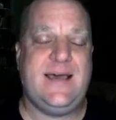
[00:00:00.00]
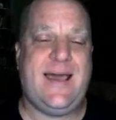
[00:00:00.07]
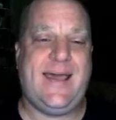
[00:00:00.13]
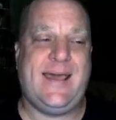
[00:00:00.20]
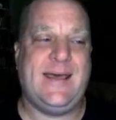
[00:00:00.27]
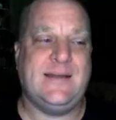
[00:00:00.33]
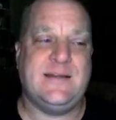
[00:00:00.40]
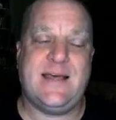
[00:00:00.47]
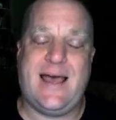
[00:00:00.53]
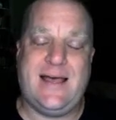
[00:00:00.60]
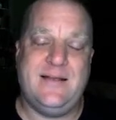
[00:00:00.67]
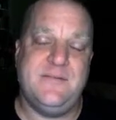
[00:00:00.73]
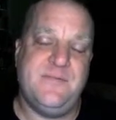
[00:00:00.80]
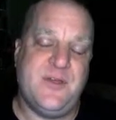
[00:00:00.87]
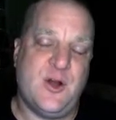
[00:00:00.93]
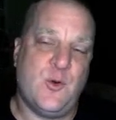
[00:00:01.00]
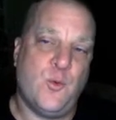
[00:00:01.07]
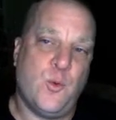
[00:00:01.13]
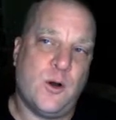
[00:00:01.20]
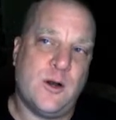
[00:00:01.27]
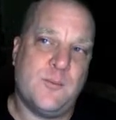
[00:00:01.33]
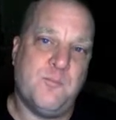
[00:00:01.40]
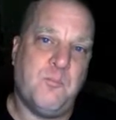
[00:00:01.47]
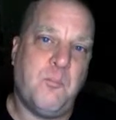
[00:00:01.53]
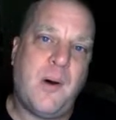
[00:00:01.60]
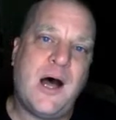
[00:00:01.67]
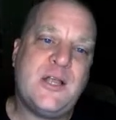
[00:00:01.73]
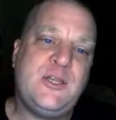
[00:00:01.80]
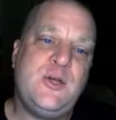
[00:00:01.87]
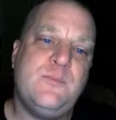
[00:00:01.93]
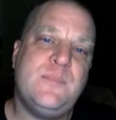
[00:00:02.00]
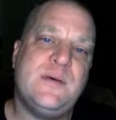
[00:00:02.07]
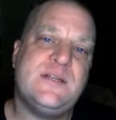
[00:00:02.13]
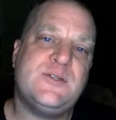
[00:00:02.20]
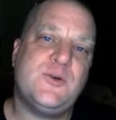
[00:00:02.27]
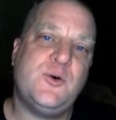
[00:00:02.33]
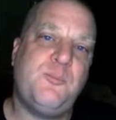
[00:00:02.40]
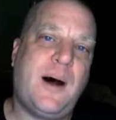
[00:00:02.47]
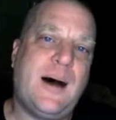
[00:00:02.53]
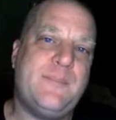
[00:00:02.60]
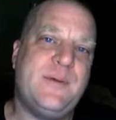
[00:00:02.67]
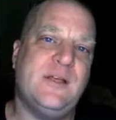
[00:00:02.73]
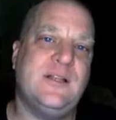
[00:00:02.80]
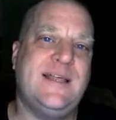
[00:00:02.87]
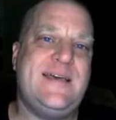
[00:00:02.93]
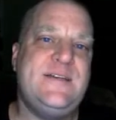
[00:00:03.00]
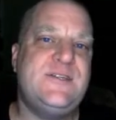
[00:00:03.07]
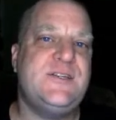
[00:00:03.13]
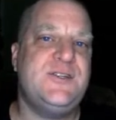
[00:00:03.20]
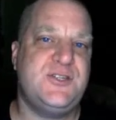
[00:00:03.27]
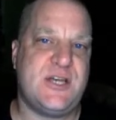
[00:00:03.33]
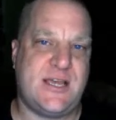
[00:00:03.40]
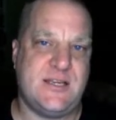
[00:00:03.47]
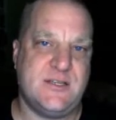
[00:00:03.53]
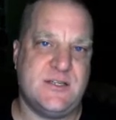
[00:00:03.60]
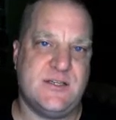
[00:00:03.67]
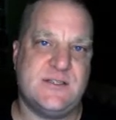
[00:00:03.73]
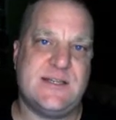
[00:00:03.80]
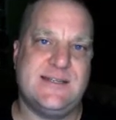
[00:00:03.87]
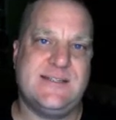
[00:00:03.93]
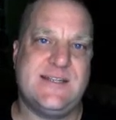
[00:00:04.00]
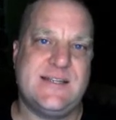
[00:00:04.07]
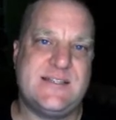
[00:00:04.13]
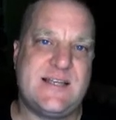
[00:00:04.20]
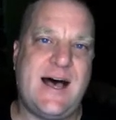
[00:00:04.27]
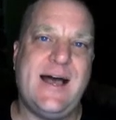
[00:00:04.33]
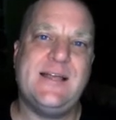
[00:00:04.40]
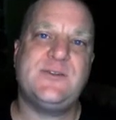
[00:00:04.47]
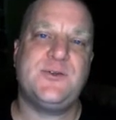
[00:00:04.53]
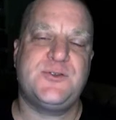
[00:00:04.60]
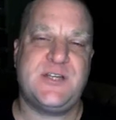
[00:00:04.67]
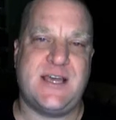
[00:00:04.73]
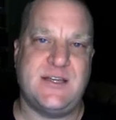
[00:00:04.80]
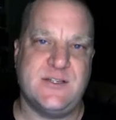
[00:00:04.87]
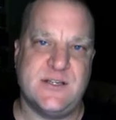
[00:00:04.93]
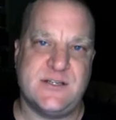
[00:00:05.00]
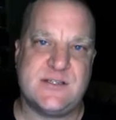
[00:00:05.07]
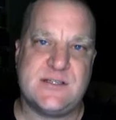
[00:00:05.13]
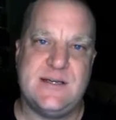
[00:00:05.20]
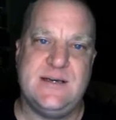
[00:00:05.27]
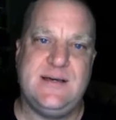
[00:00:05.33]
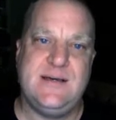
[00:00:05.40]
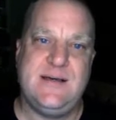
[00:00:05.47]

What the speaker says: and there were monumental population changes and societal changes